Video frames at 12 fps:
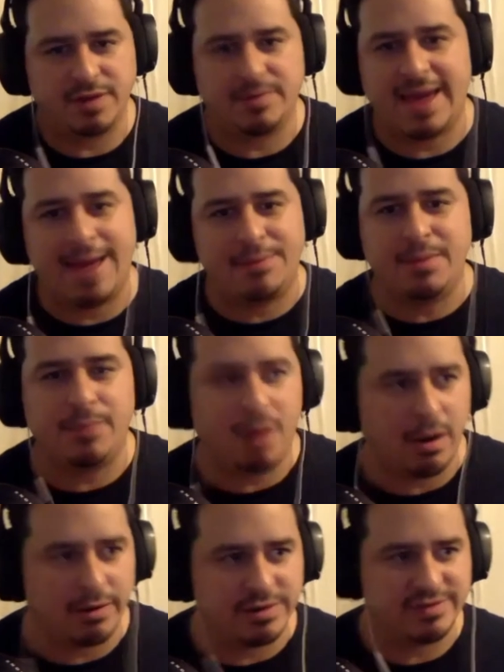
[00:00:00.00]

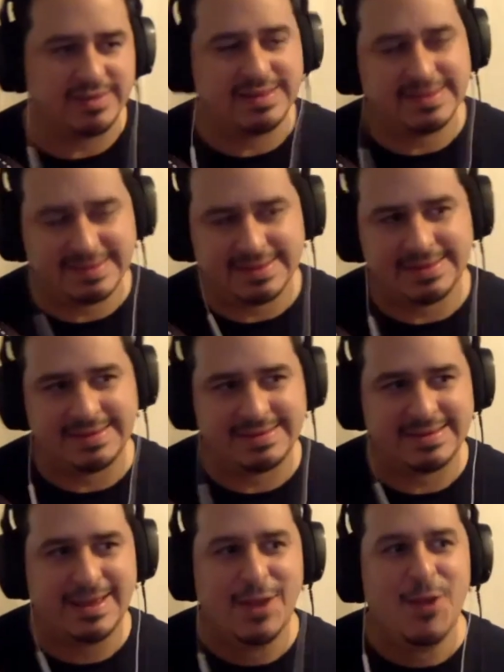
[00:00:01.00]
capybaras. This
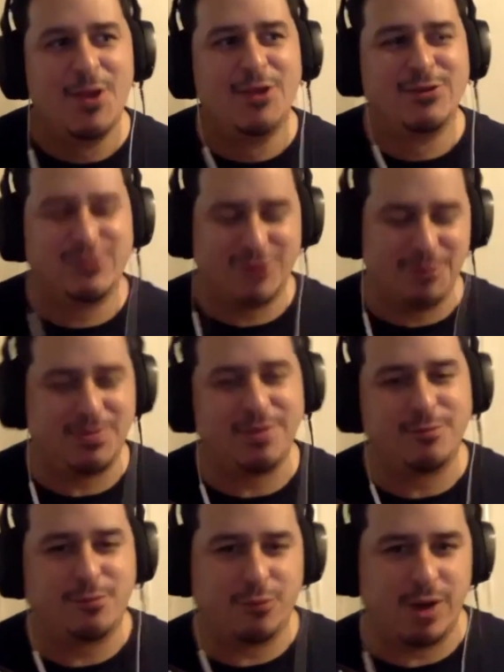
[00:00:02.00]
is
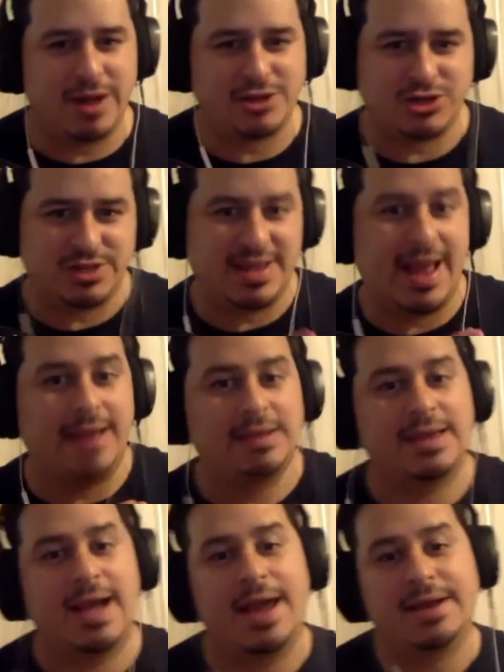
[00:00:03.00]
something fresh that
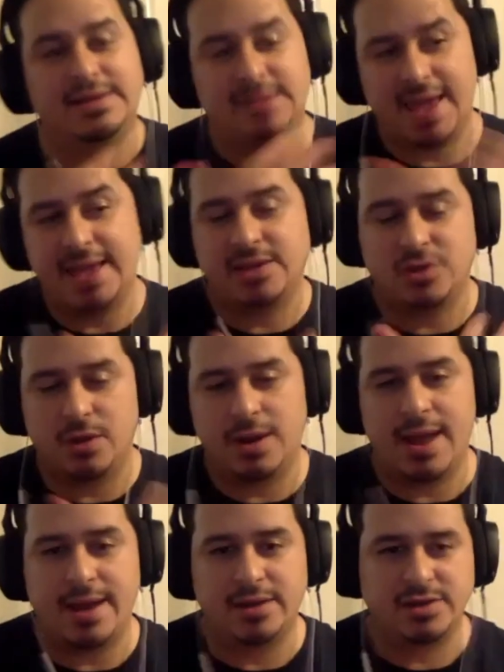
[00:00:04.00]
kind of takes on
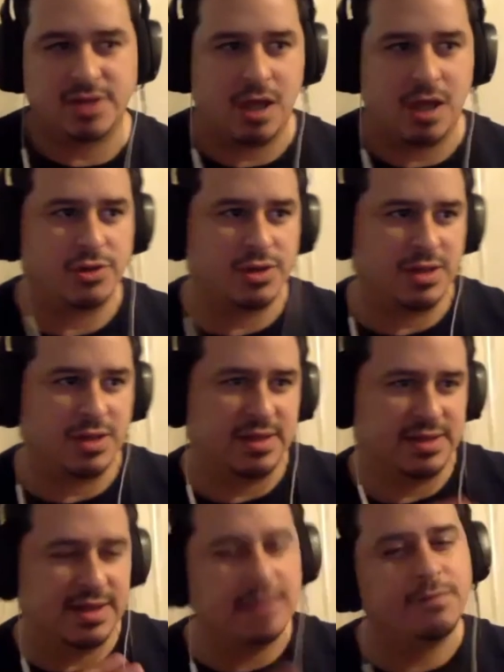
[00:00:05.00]
that nostalgia, that's
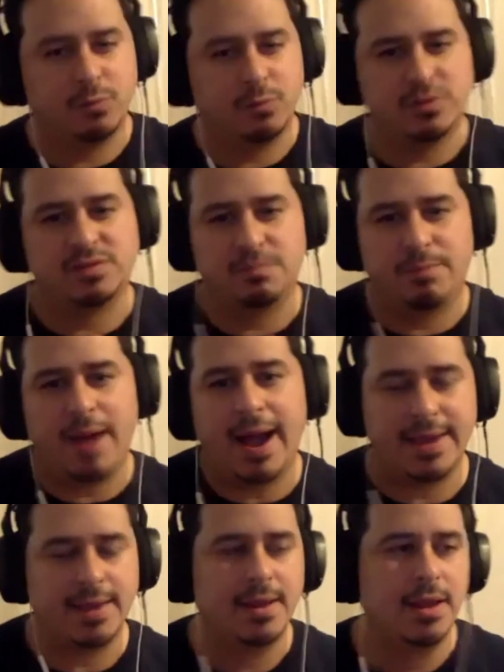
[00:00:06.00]
influenced by
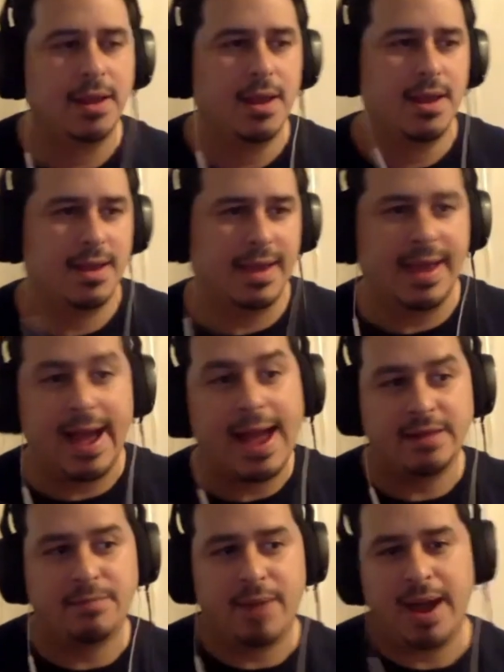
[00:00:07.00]
it,
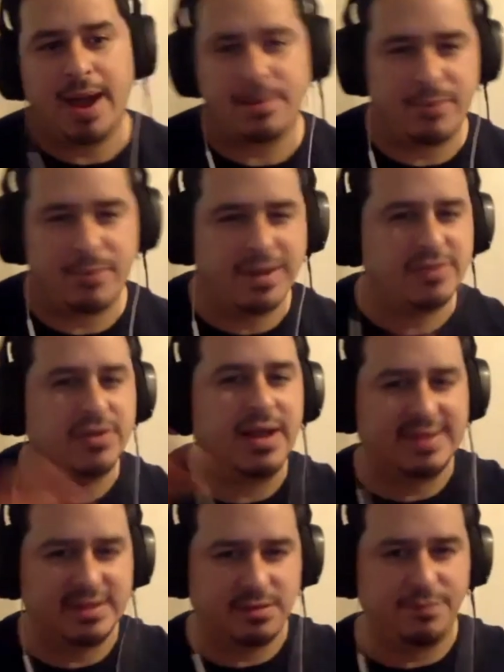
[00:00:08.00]
guided by it. It brings you that
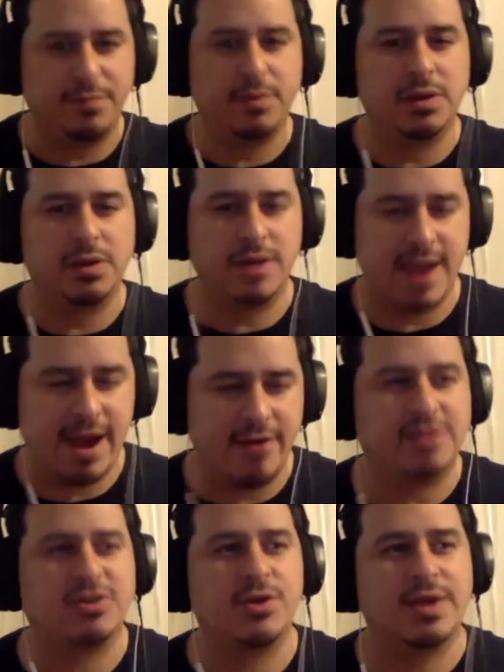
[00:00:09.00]
sense of
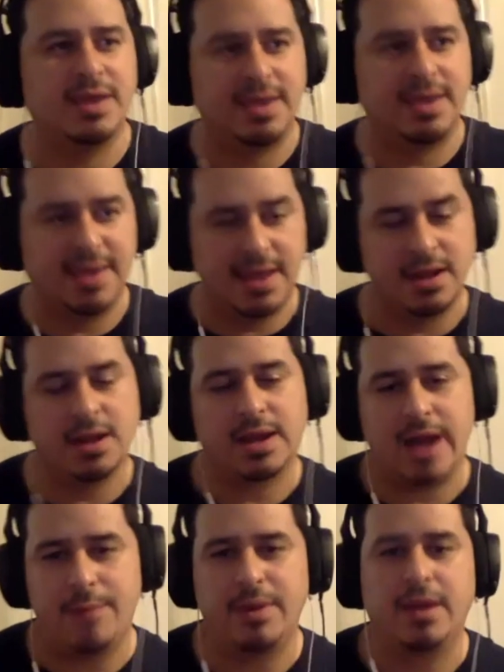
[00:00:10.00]
familiarity so you can get in the
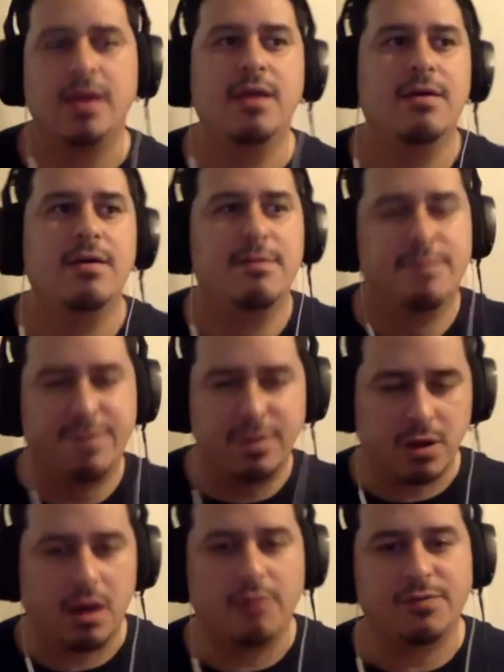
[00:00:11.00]
comic, feel
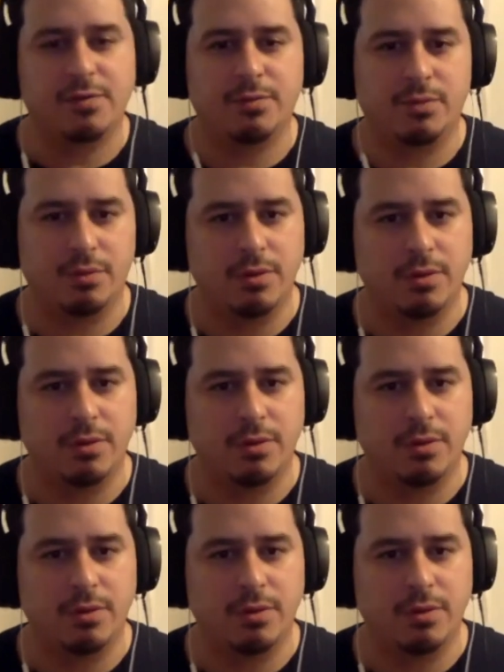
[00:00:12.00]
comfortable,